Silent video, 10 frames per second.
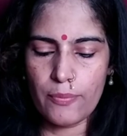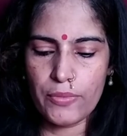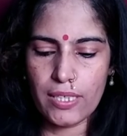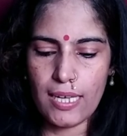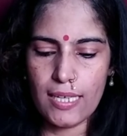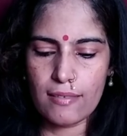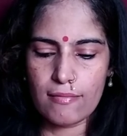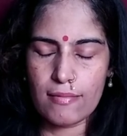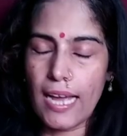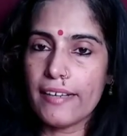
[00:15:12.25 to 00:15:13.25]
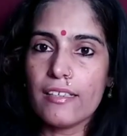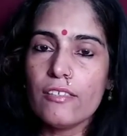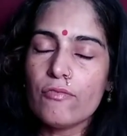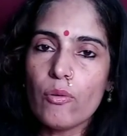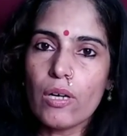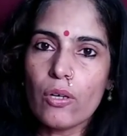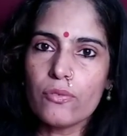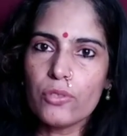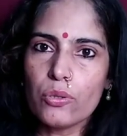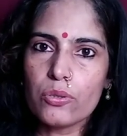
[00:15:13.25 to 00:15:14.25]
something like sandal for one
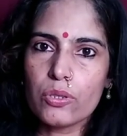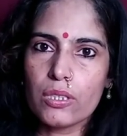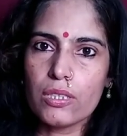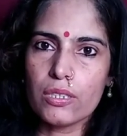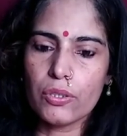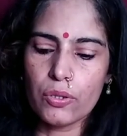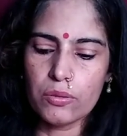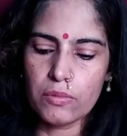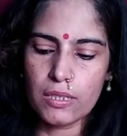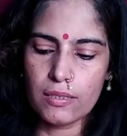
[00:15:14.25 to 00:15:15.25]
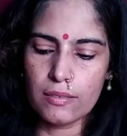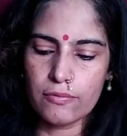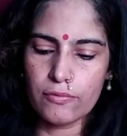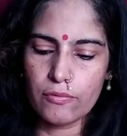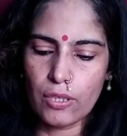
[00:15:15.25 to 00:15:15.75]
of those, uh, you know, uh,